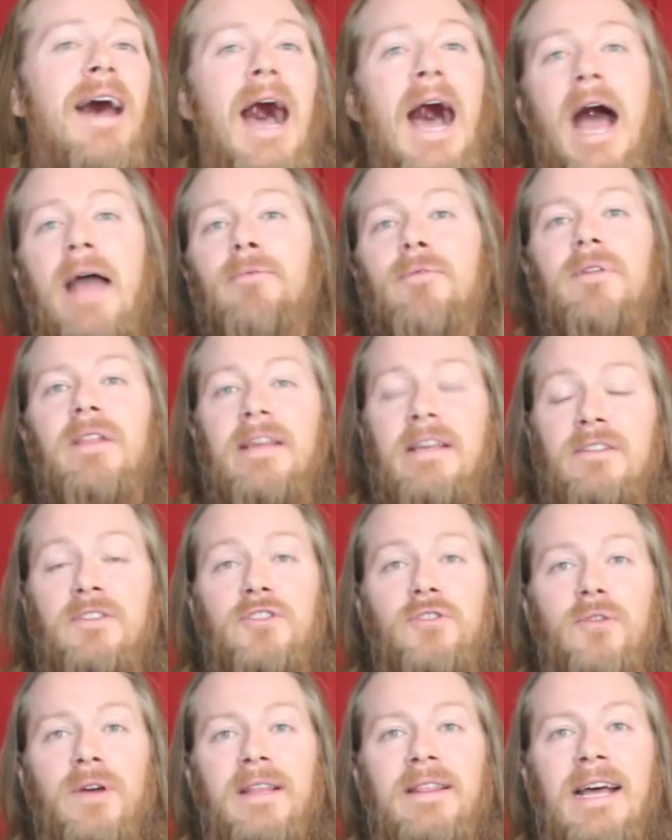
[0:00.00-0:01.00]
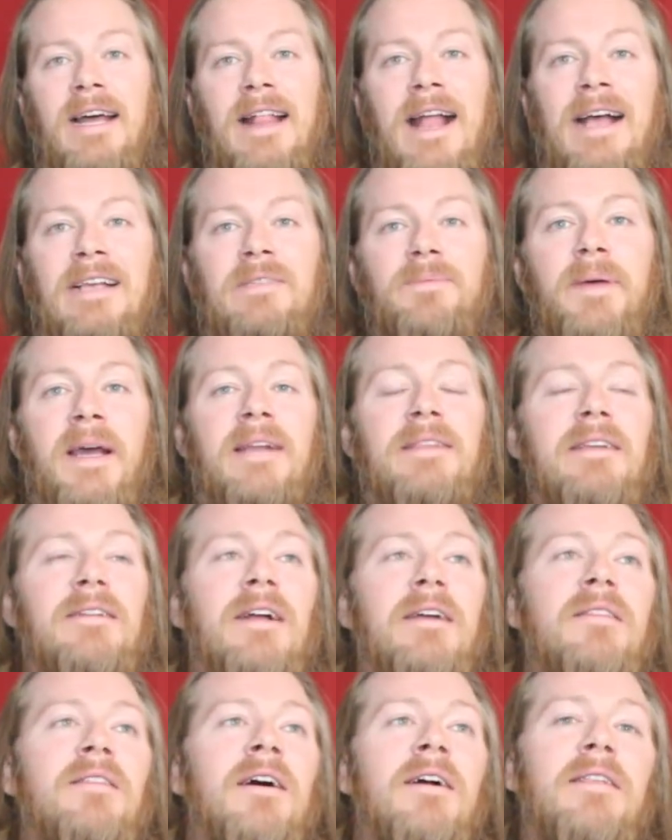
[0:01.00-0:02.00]
I really enjoyed that aspect, and
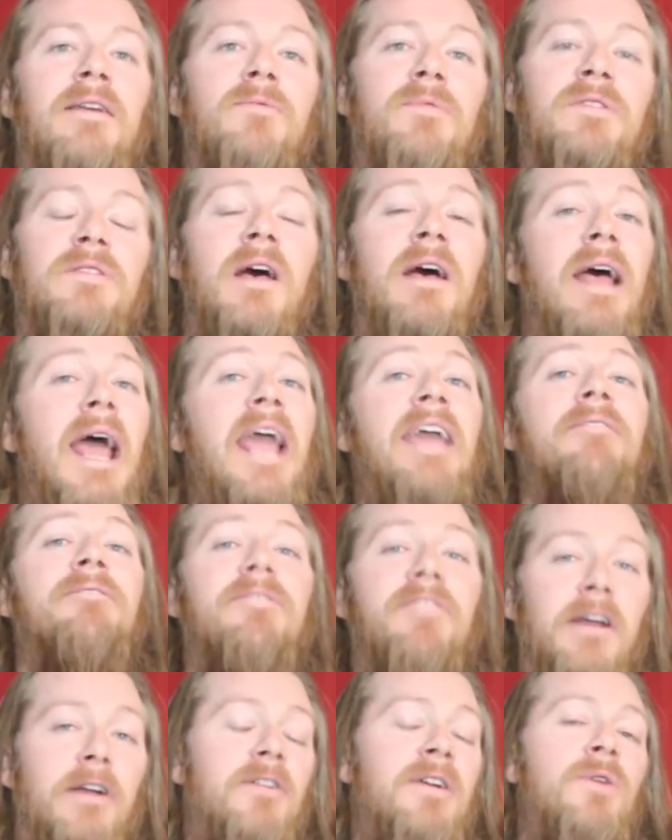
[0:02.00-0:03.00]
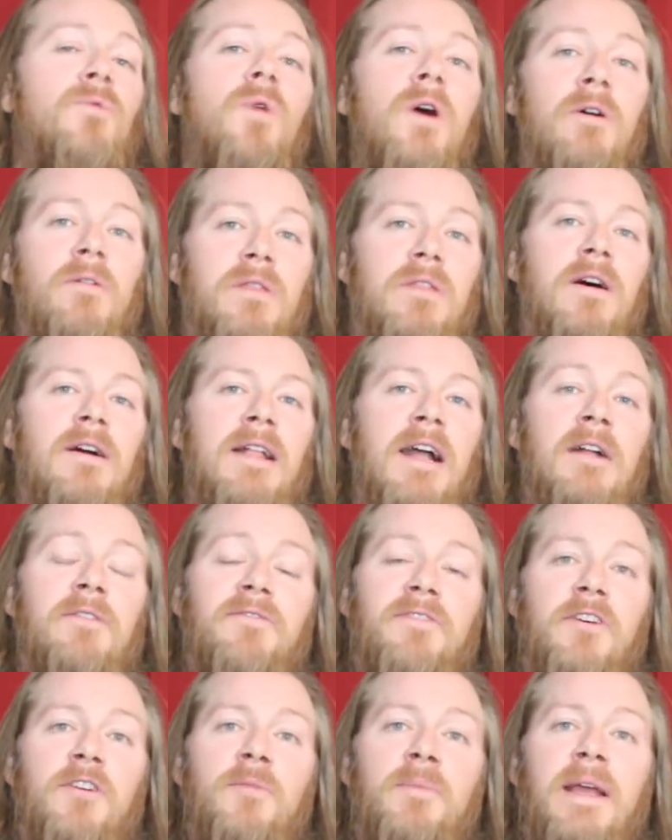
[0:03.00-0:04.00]
I thought it was a very well thought
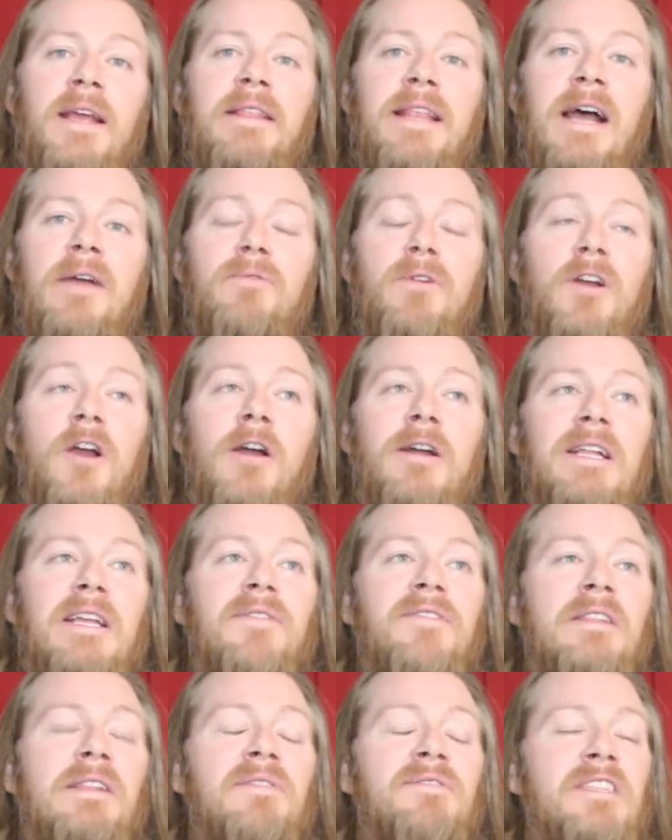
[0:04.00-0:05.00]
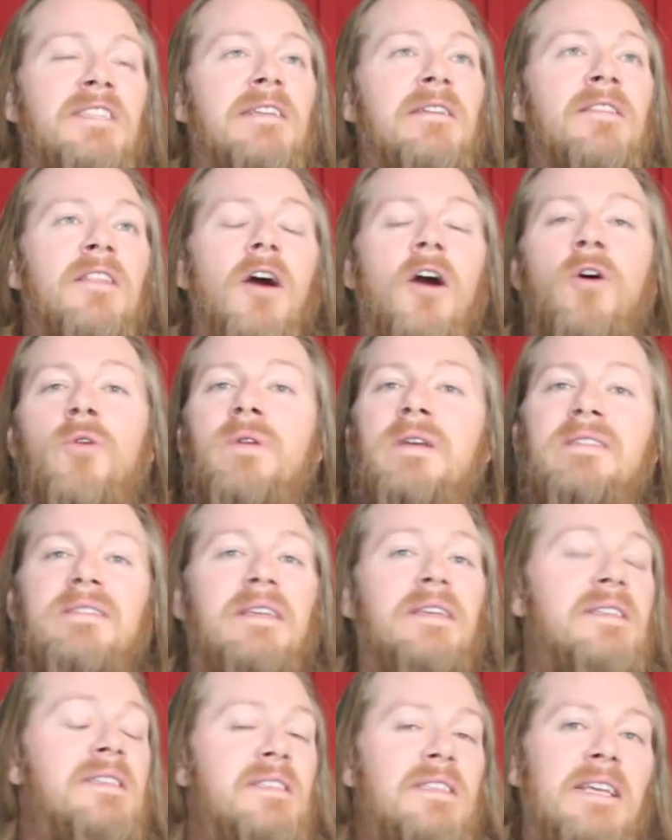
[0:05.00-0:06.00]
out film in that regard. Even if it didn't always
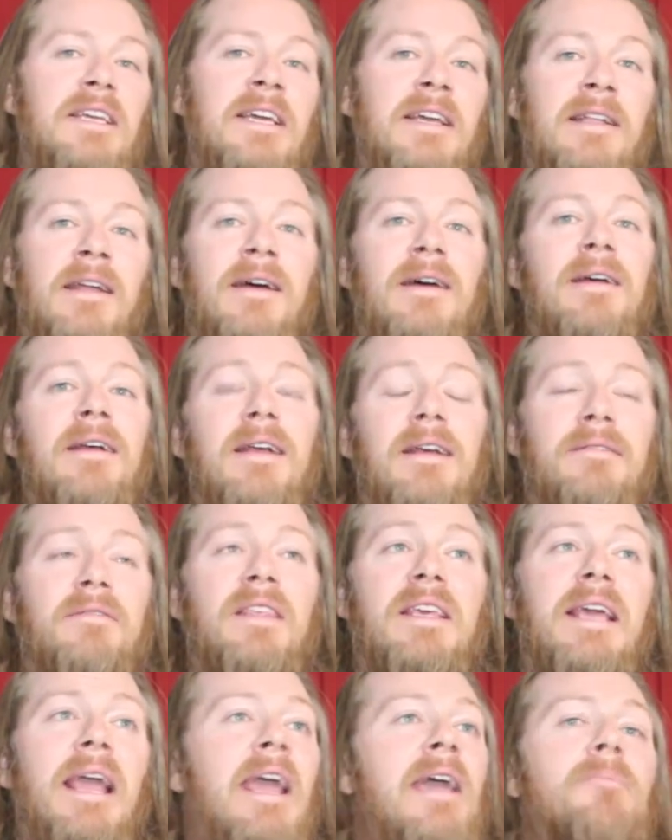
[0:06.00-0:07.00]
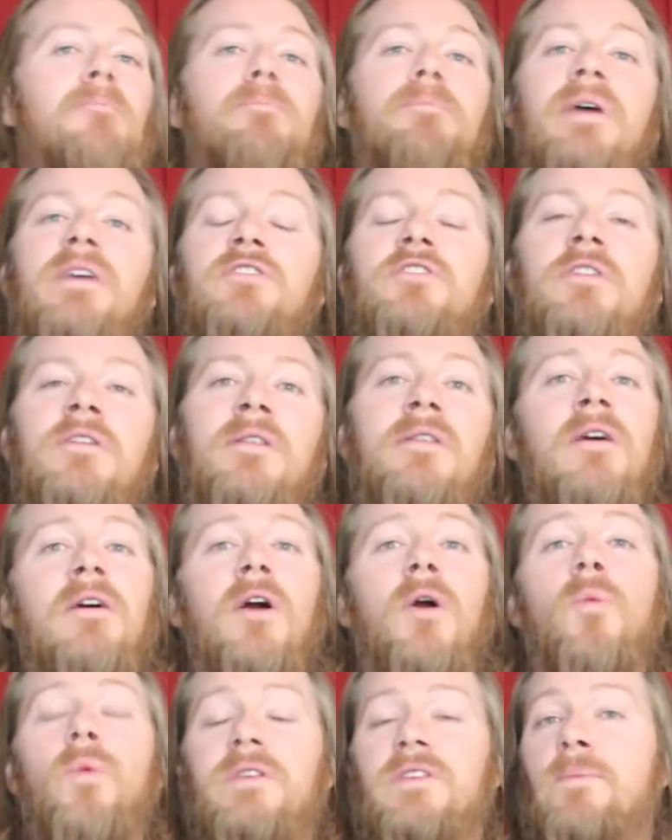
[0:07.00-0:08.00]
succeed, the ambition
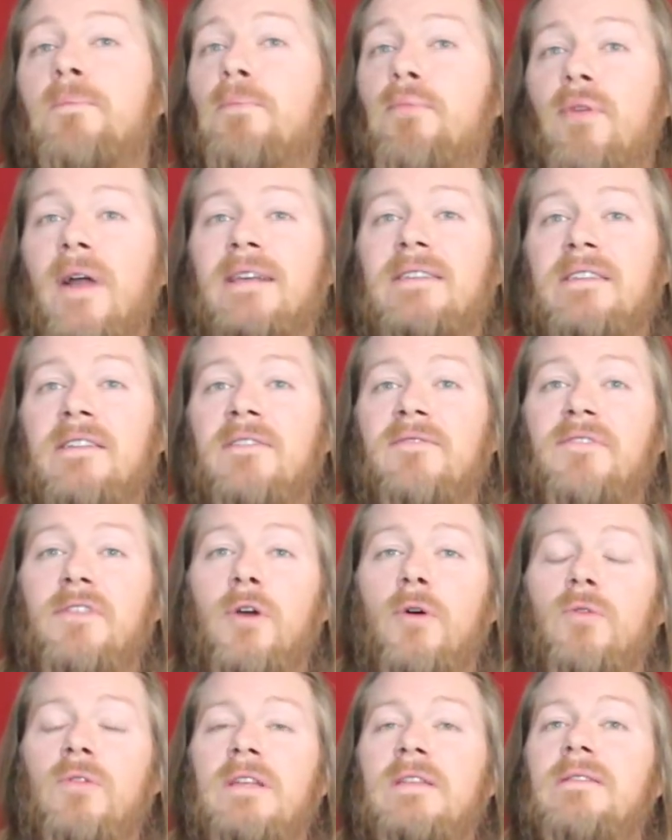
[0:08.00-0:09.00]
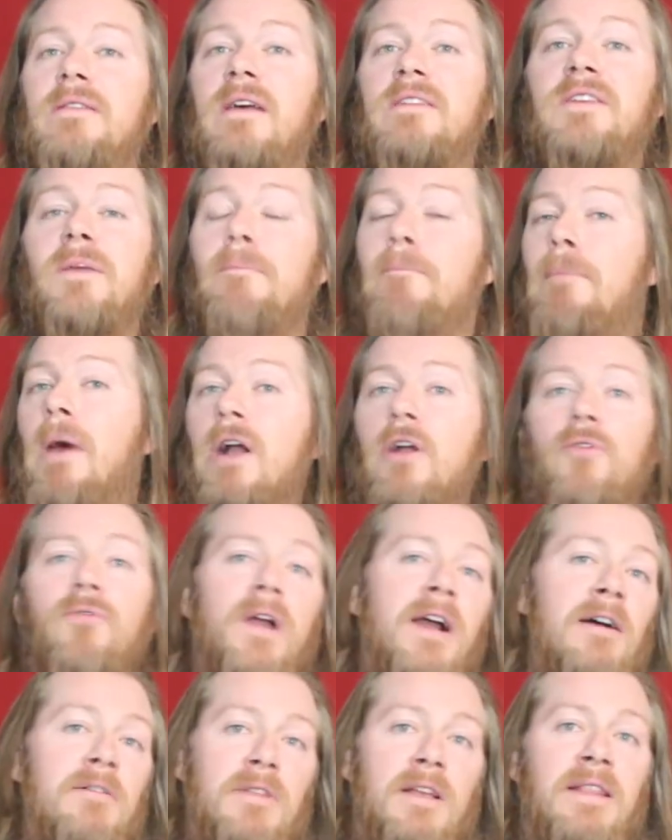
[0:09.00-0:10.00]
was impressive. Nolan doesn't muck
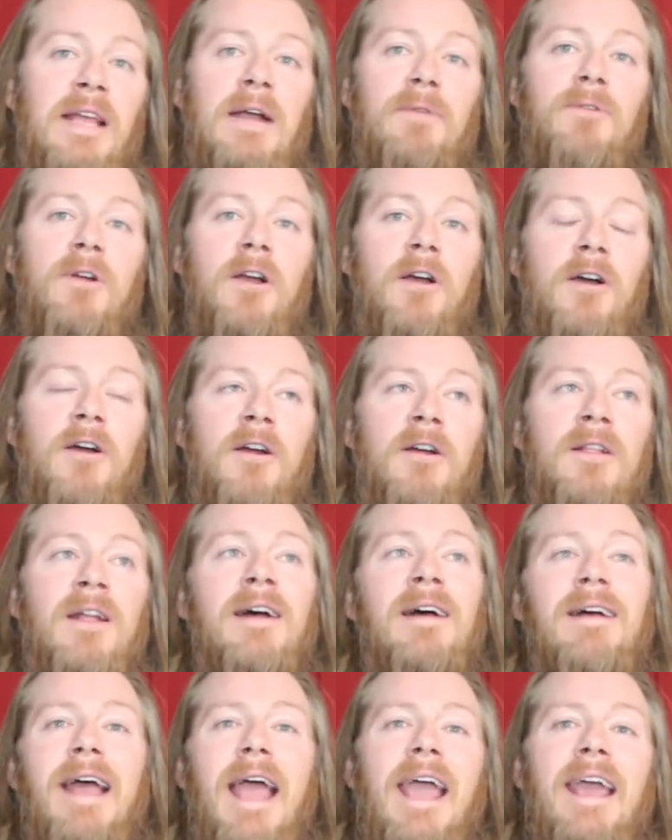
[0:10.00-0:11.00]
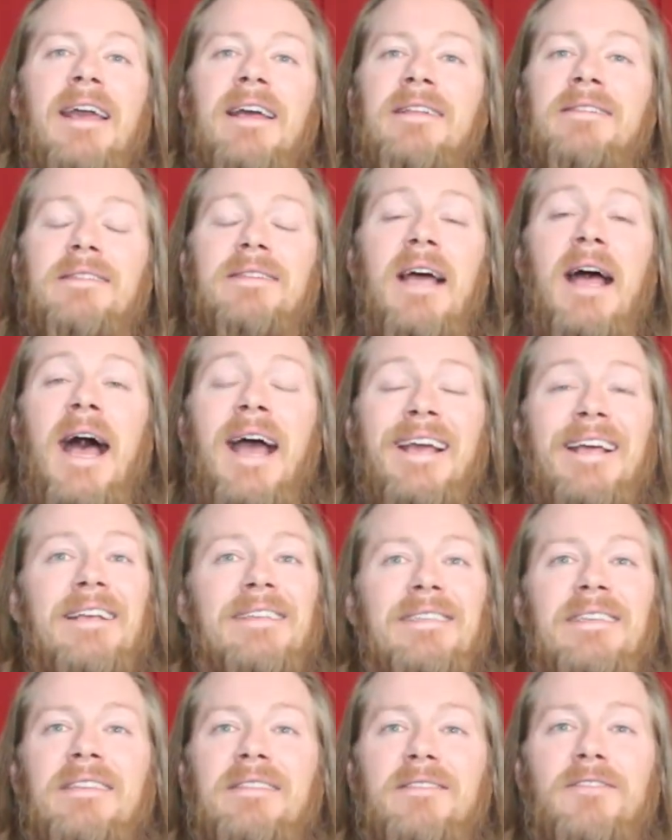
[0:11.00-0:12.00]
around in that regard, and I
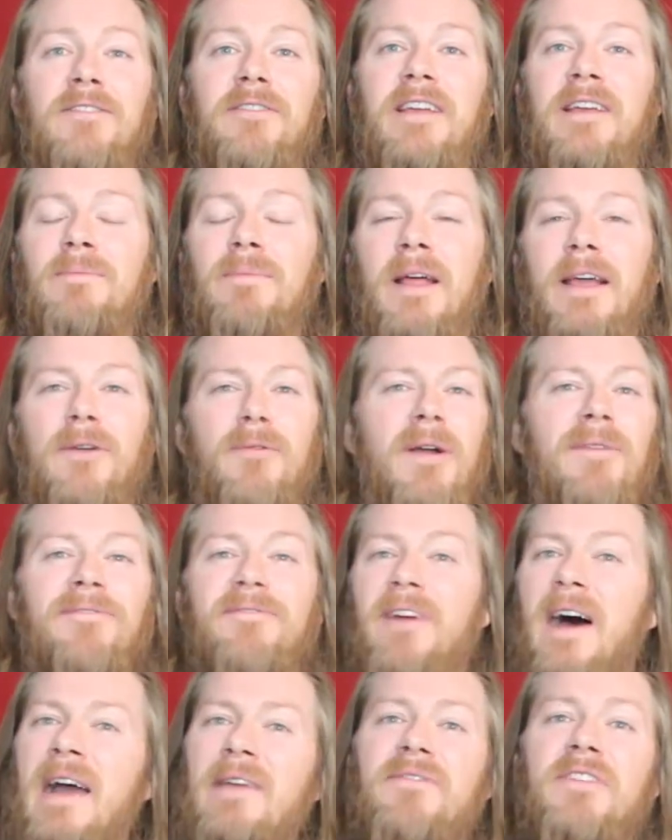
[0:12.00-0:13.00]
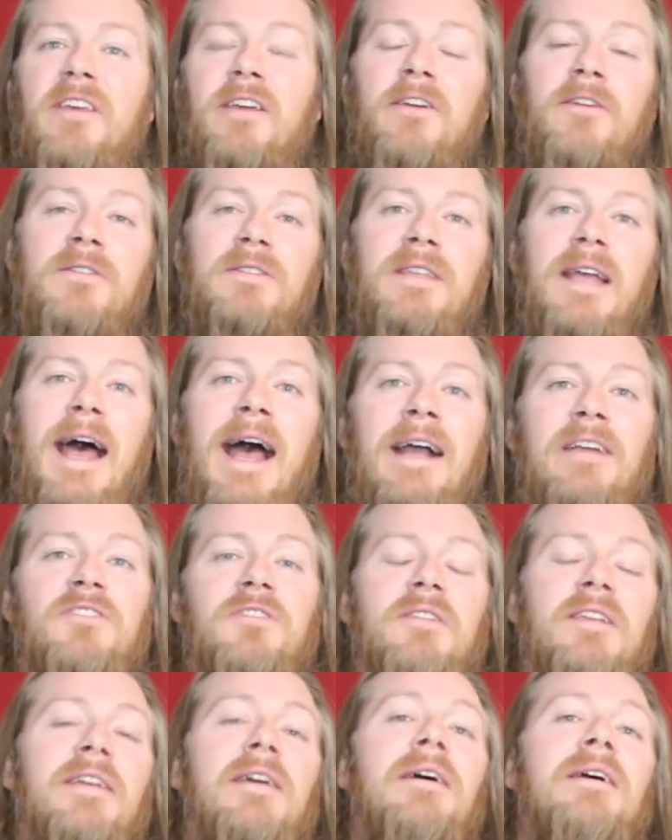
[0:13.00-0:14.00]
guess it took him like around 5 years to
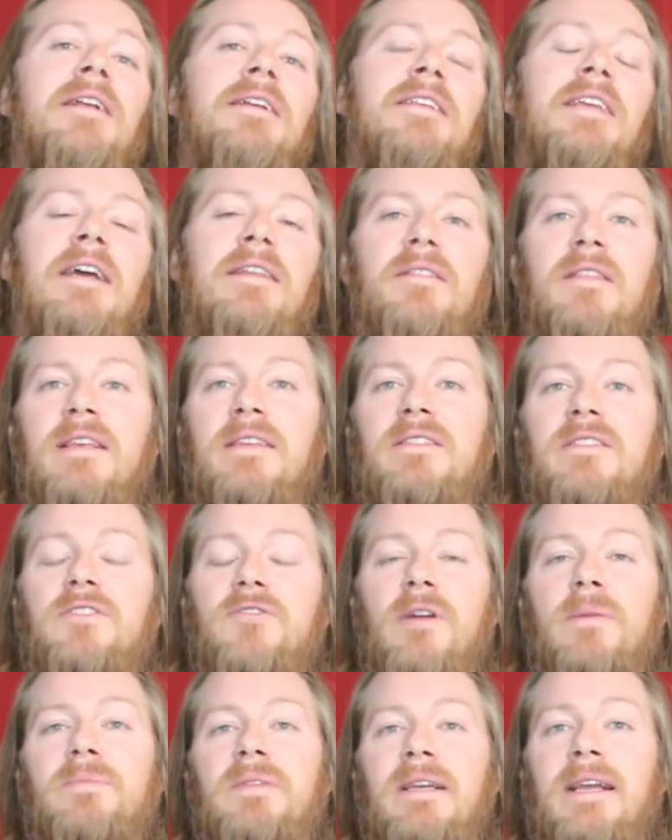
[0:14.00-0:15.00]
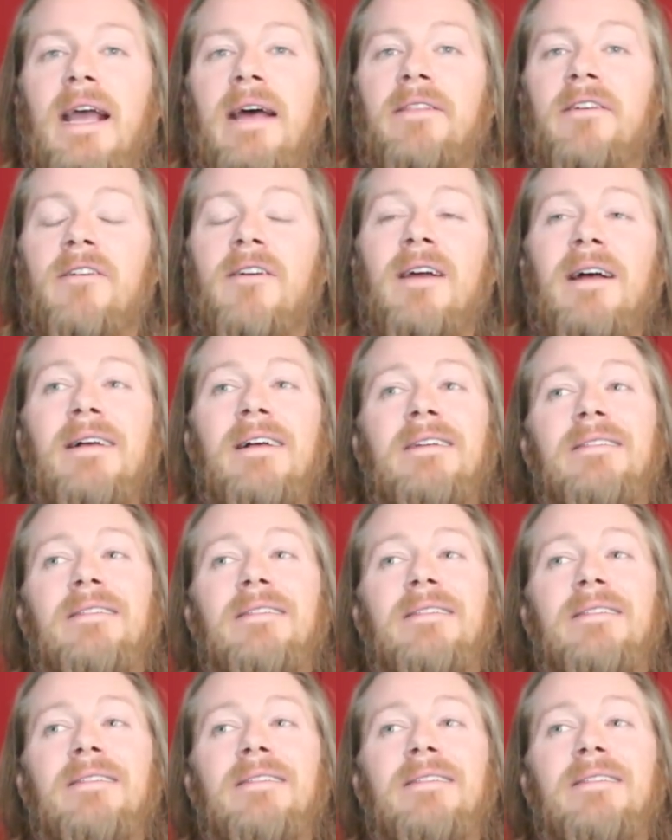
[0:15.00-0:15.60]
actually get this script together.